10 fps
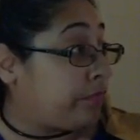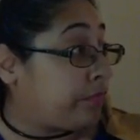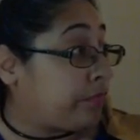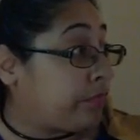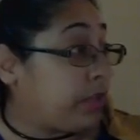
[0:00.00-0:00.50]

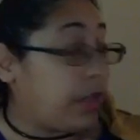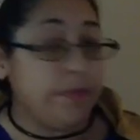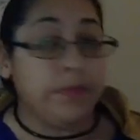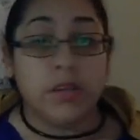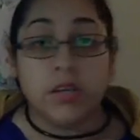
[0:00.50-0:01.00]
Okay,
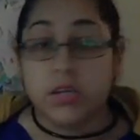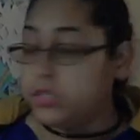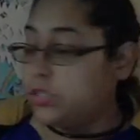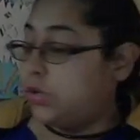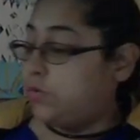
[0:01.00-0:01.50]

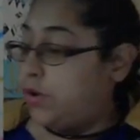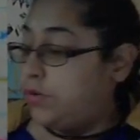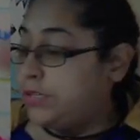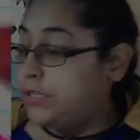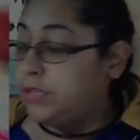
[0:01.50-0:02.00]
so notice
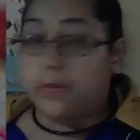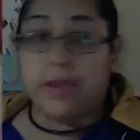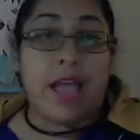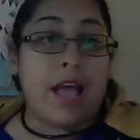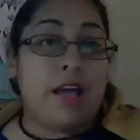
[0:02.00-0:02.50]
that we
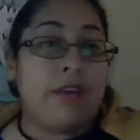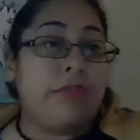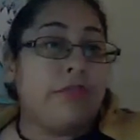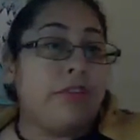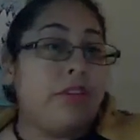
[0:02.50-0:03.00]
have
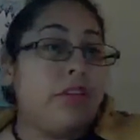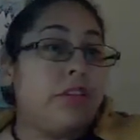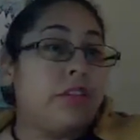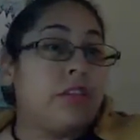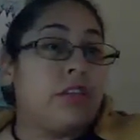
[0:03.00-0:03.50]

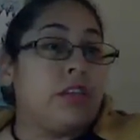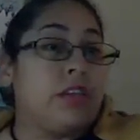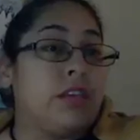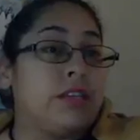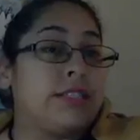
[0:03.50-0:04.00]
the
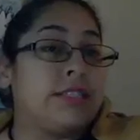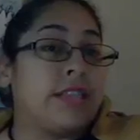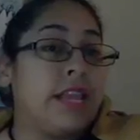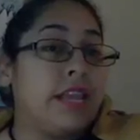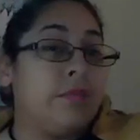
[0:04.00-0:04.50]

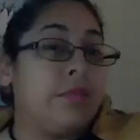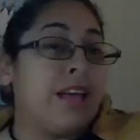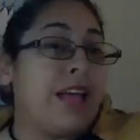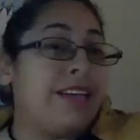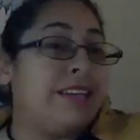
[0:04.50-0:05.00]
same
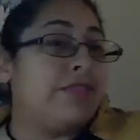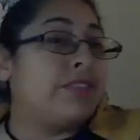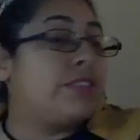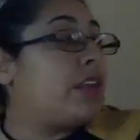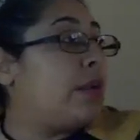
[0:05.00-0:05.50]
kind of
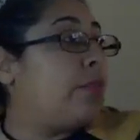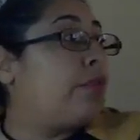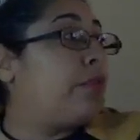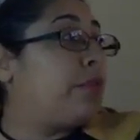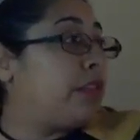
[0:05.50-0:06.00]
setup from
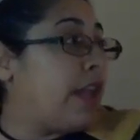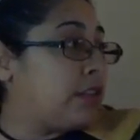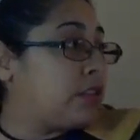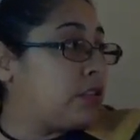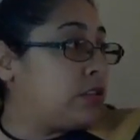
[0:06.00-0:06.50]
the
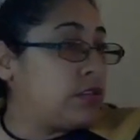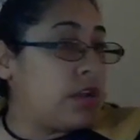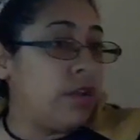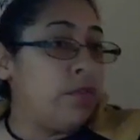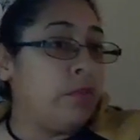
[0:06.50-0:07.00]
last time.
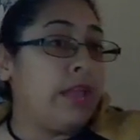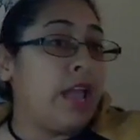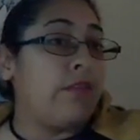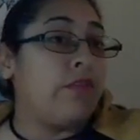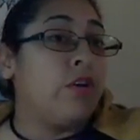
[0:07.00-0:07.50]
We have
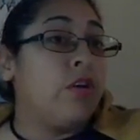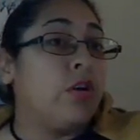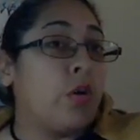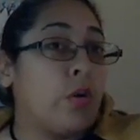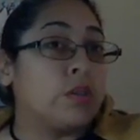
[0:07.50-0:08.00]

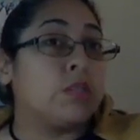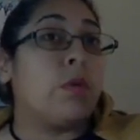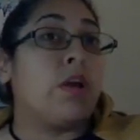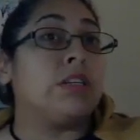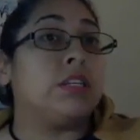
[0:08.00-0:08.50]

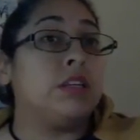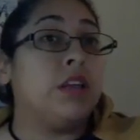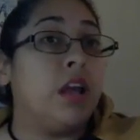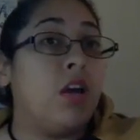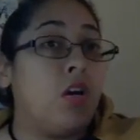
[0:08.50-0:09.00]
corresponding
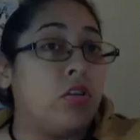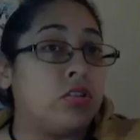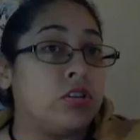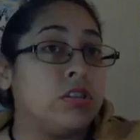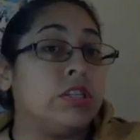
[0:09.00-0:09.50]
alternate
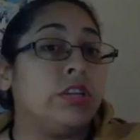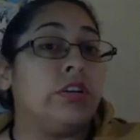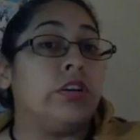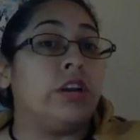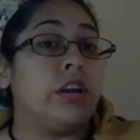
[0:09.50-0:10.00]

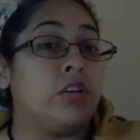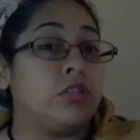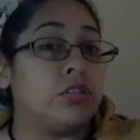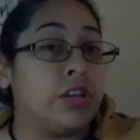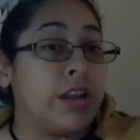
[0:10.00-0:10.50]
interior and
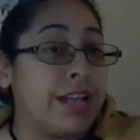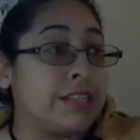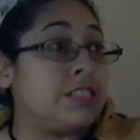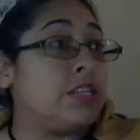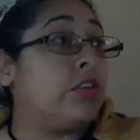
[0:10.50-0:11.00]
alternate
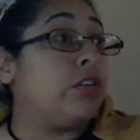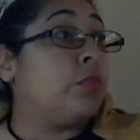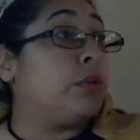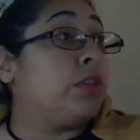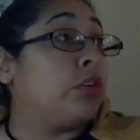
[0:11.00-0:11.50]
exterior being
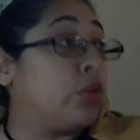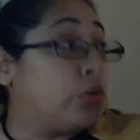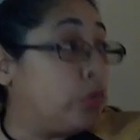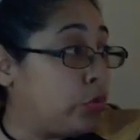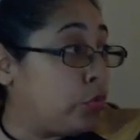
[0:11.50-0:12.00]
the
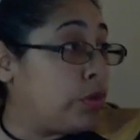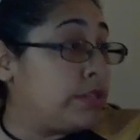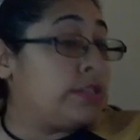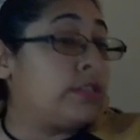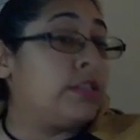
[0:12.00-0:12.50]
congruent
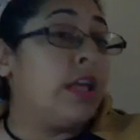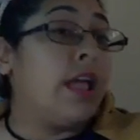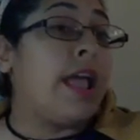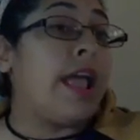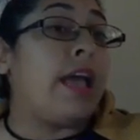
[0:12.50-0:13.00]
ones,
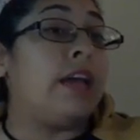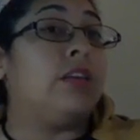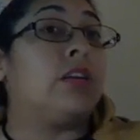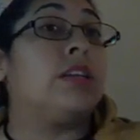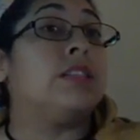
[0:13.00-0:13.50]
and
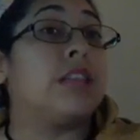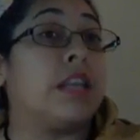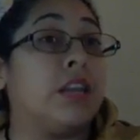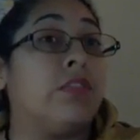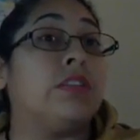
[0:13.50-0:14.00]
consecutive
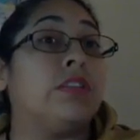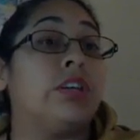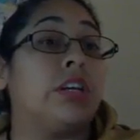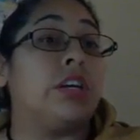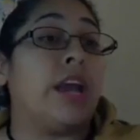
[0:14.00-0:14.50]

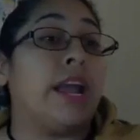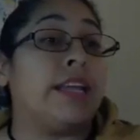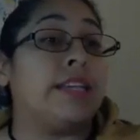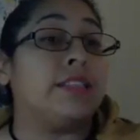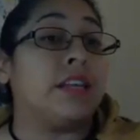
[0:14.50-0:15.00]
interior and
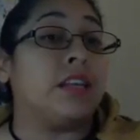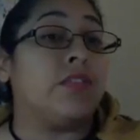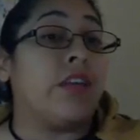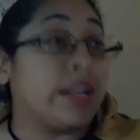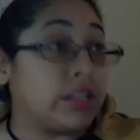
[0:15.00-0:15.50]
consecutive
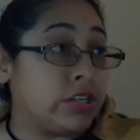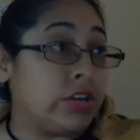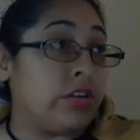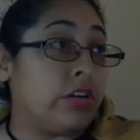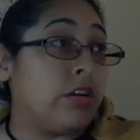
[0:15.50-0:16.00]

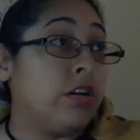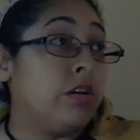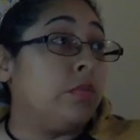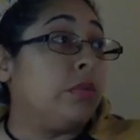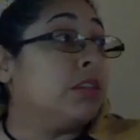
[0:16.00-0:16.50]
exterior
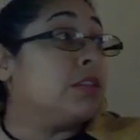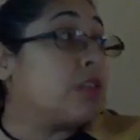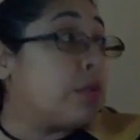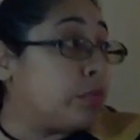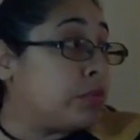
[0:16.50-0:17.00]
being the
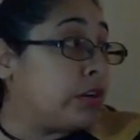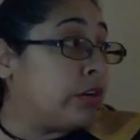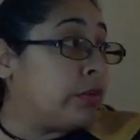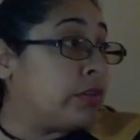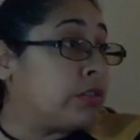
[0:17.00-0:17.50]
supplementary
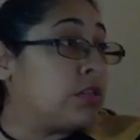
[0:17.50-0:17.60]
ones.